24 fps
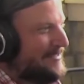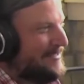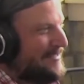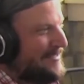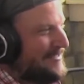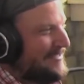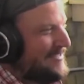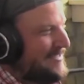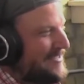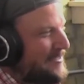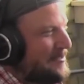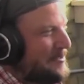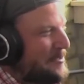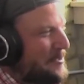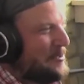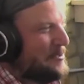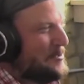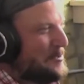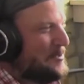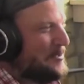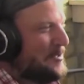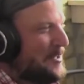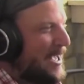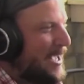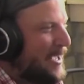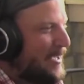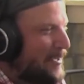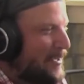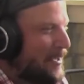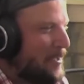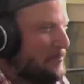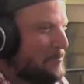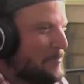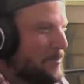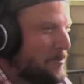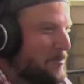so those that
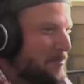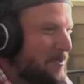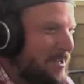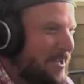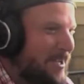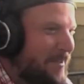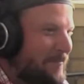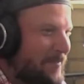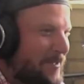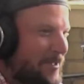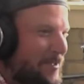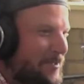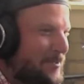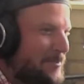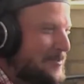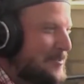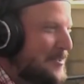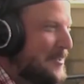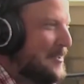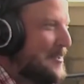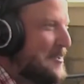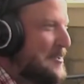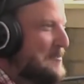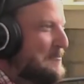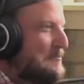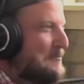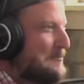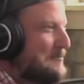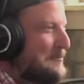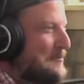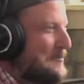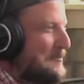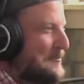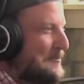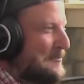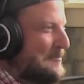couple would have a good time
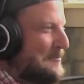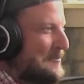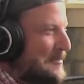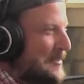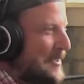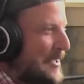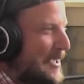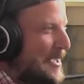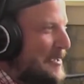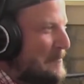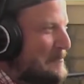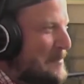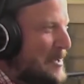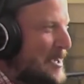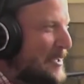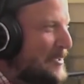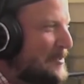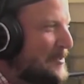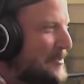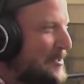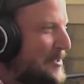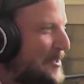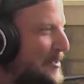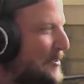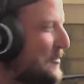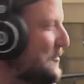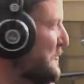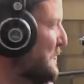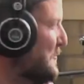at my show. Well,